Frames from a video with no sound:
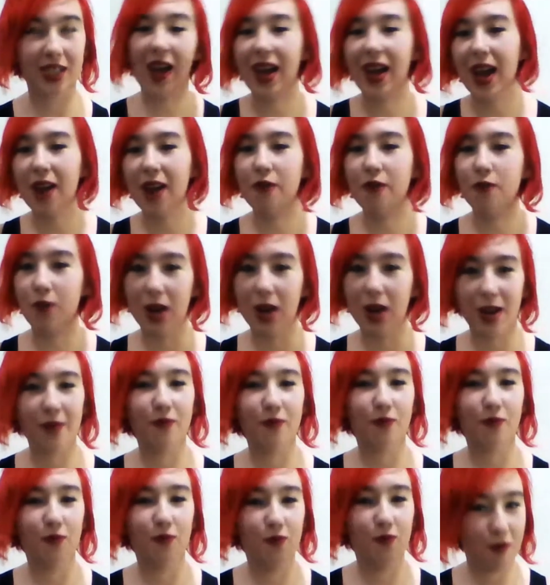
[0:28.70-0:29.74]
That kind of
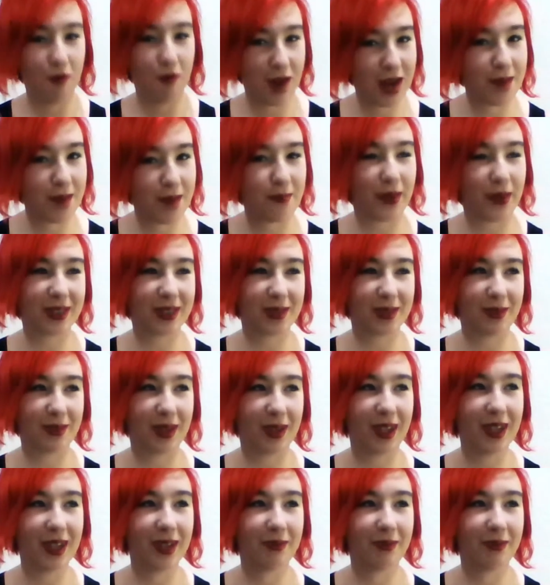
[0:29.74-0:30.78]
really, really bugs
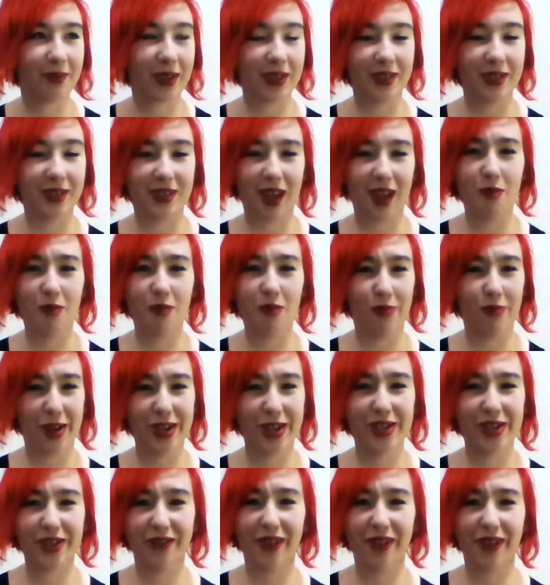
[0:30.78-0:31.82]
me because I
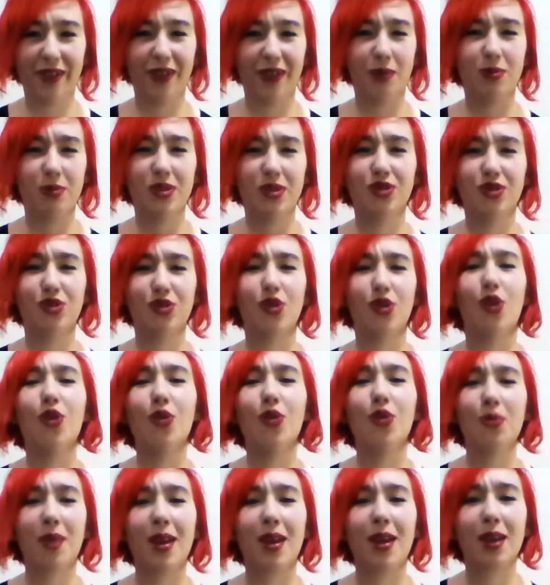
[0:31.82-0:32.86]
wish that there were
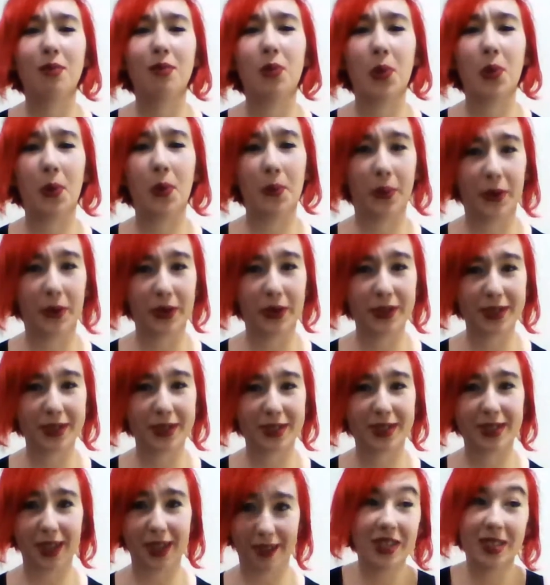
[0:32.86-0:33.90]
so many more
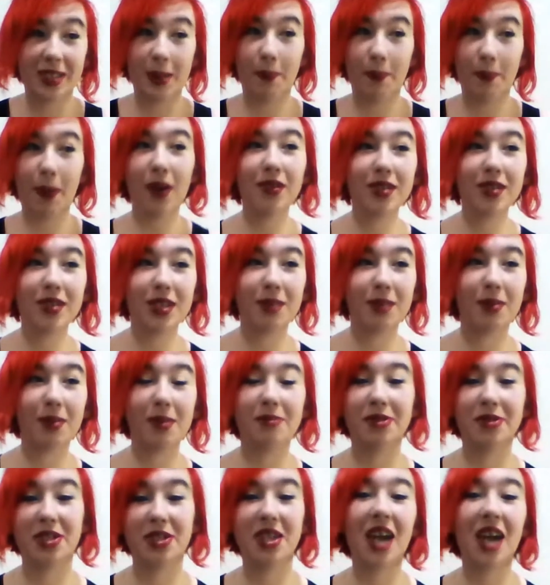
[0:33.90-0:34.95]
books. It's supposed to be,
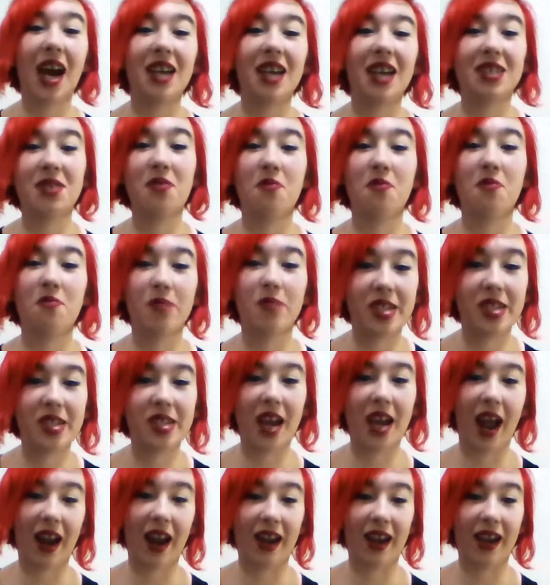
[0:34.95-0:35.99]
but she hasn't
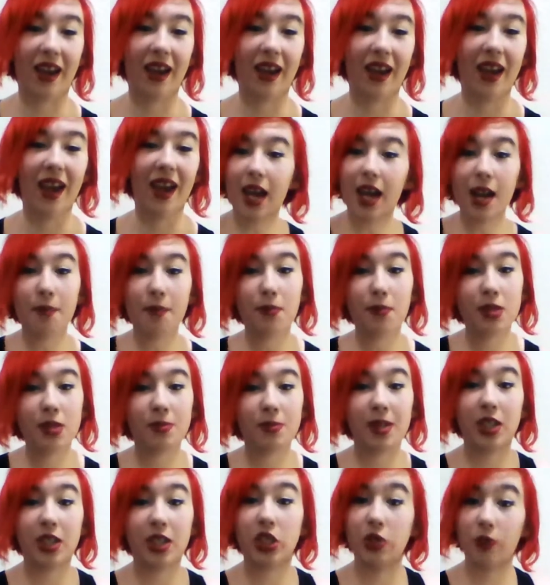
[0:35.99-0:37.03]
written any. It kind of bugs
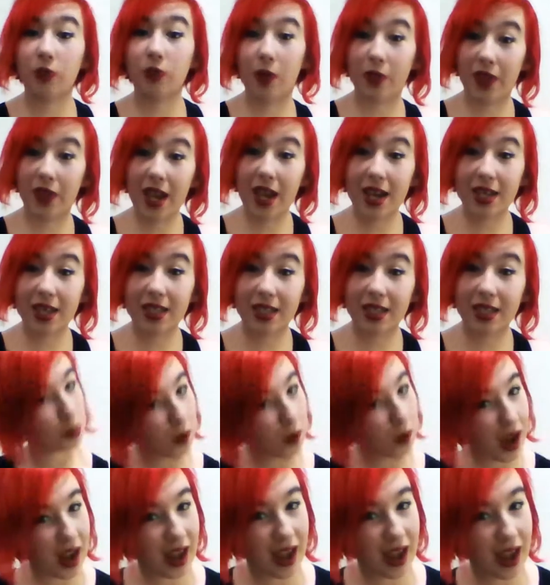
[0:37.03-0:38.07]
me that she wrote this,
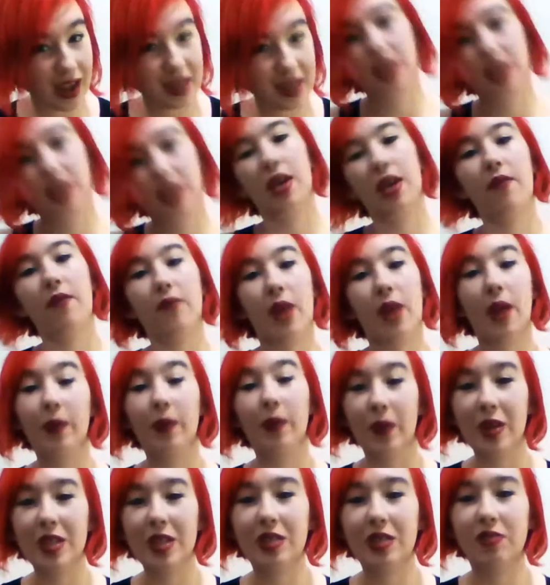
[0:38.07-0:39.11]
Twilight, the 10th
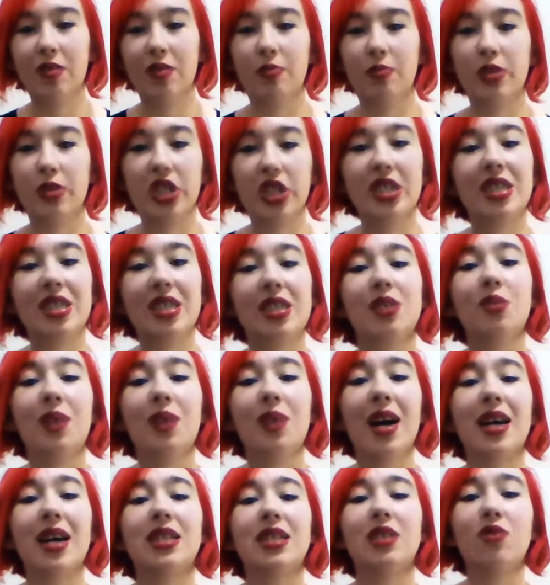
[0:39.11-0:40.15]
anniversary, but she still
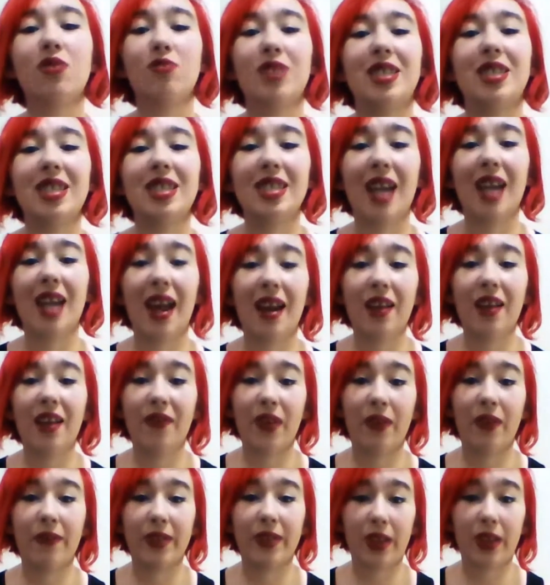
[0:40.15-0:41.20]
hasn't written
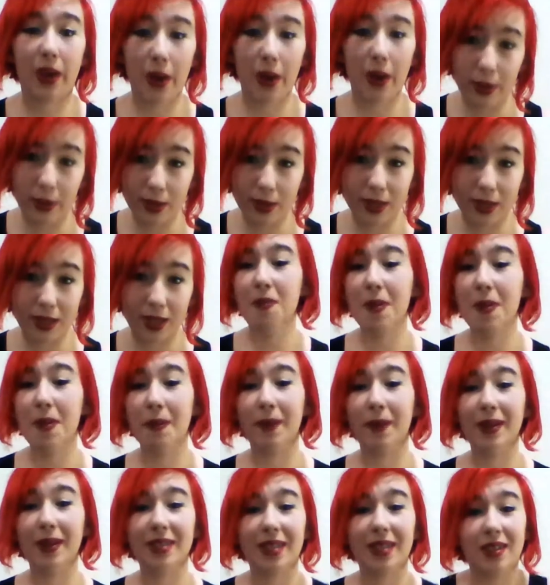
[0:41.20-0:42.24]
anything for The Host.
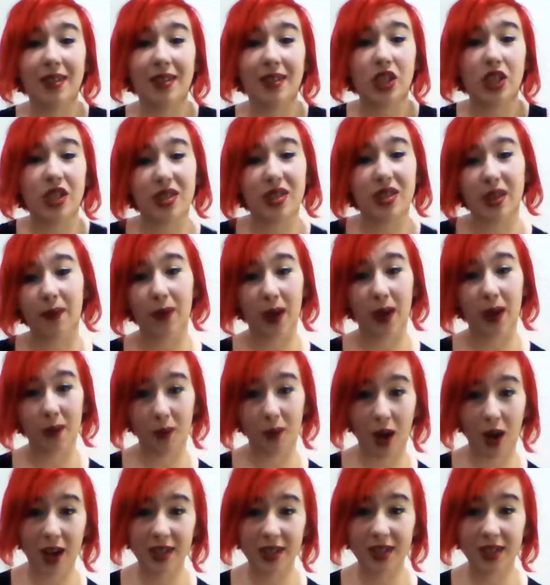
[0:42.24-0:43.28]
People have said that she's given up
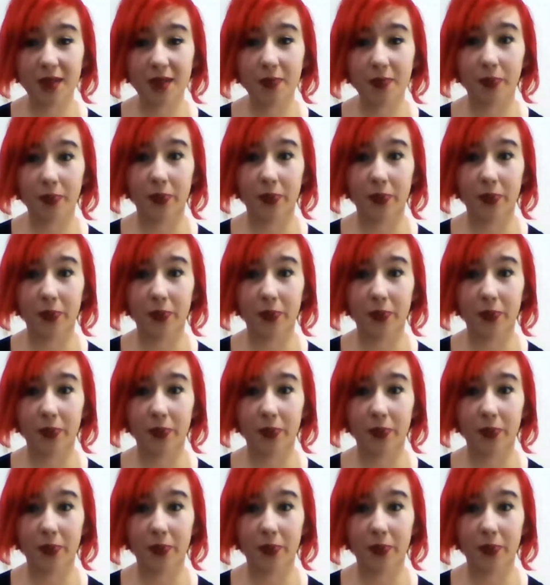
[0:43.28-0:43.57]
writing,